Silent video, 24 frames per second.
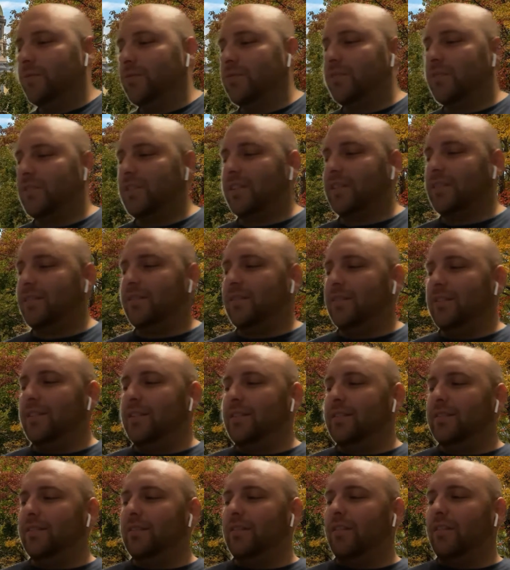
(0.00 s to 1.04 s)
6th
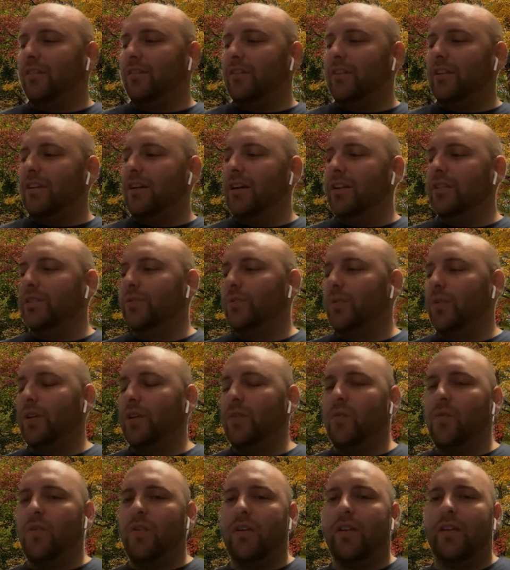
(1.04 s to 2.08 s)
season,
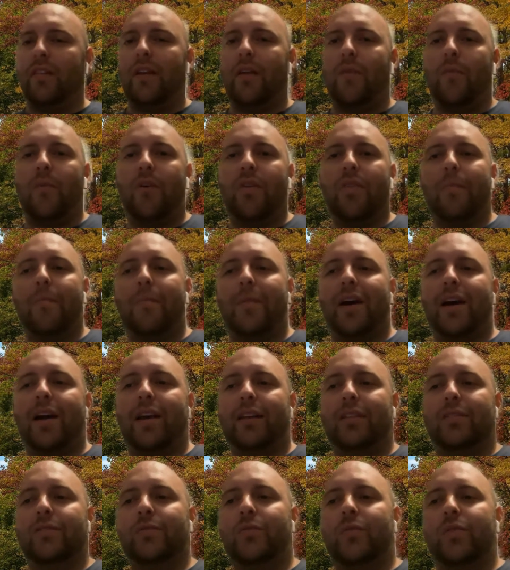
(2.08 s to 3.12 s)
39-21, and they won the MAC
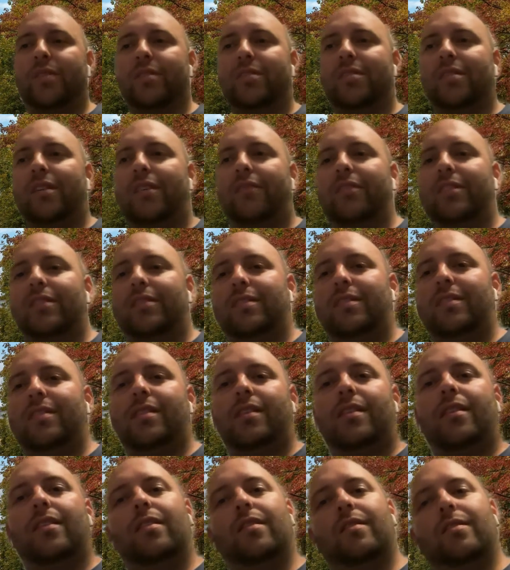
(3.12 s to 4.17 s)
in
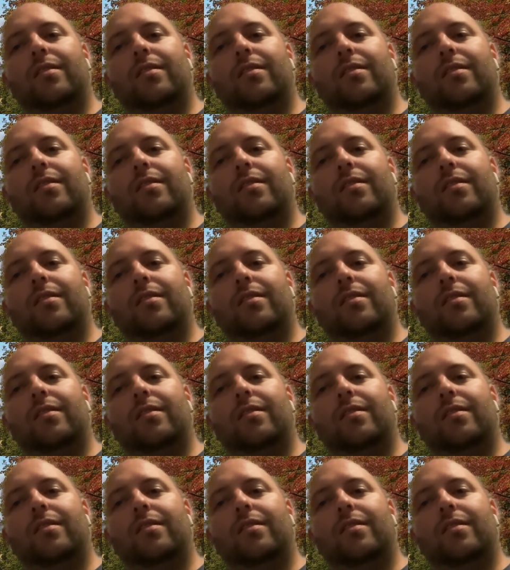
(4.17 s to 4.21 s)
2017.